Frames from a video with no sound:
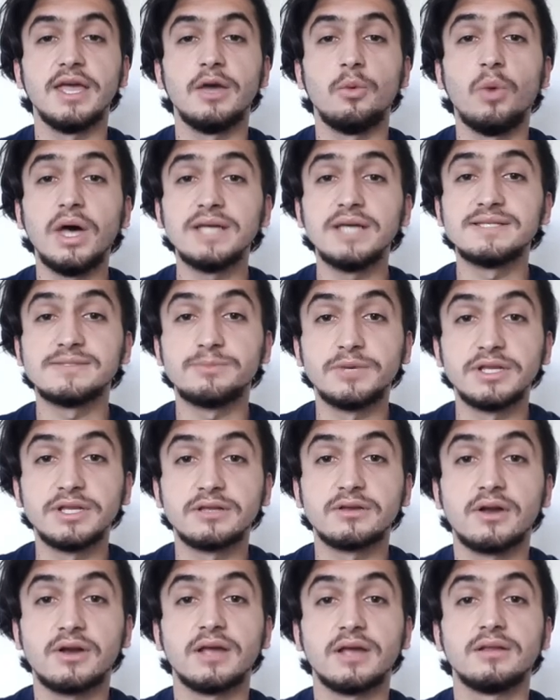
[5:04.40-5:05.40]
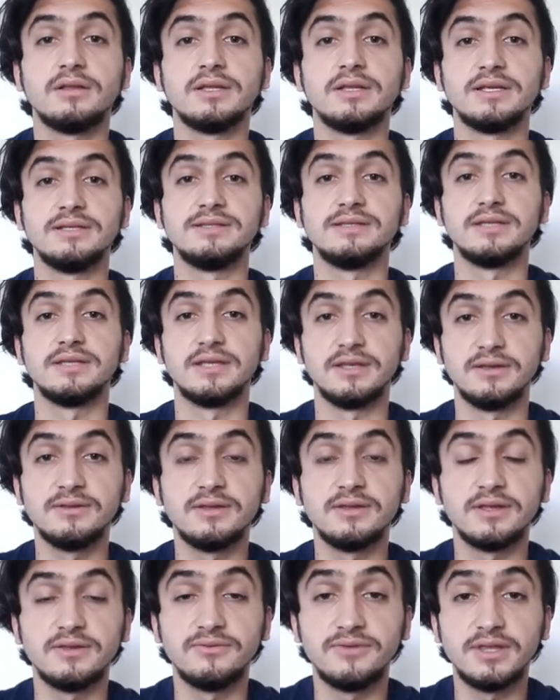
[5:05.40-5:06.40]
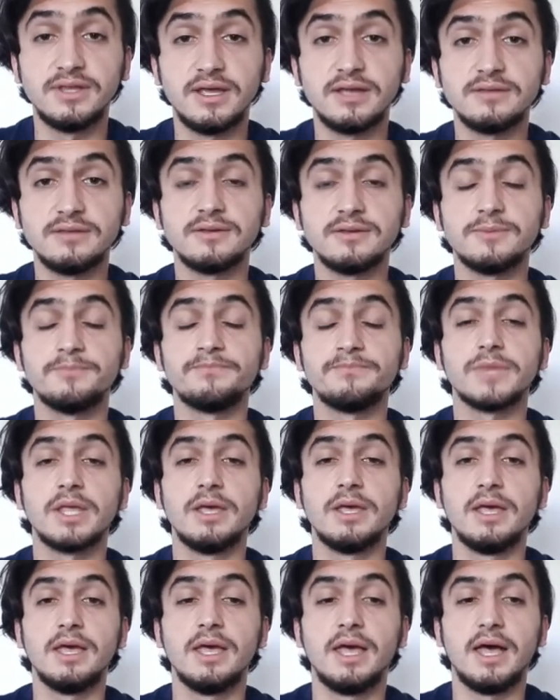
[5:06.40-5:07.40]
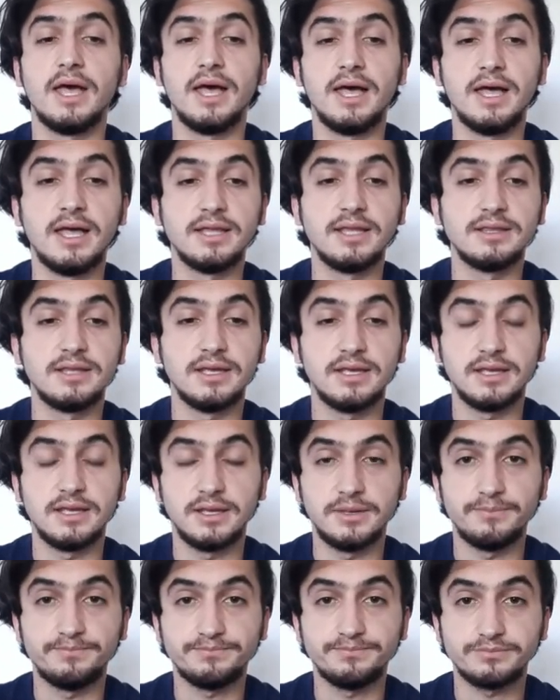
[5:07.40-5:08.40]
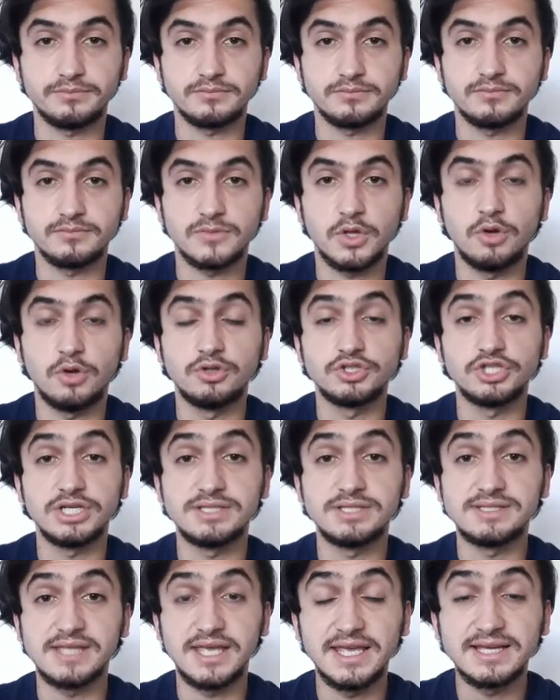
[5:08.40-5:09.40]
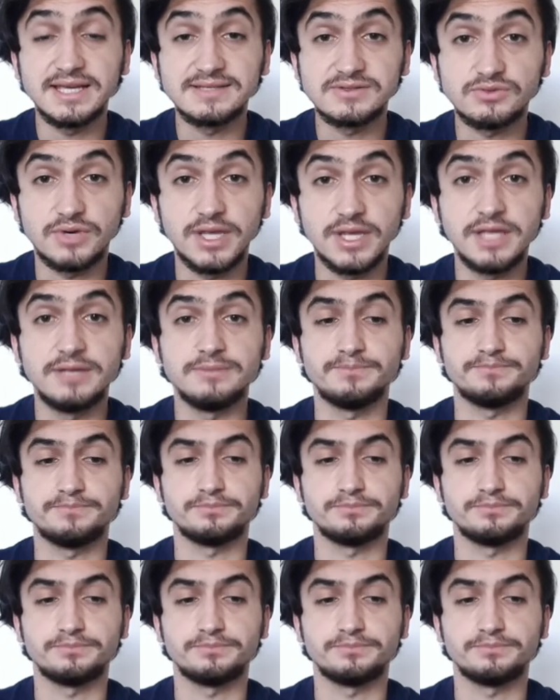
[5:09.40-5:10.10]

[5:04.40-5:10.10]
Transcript: widespread crackle is evident, and on chest X-ray,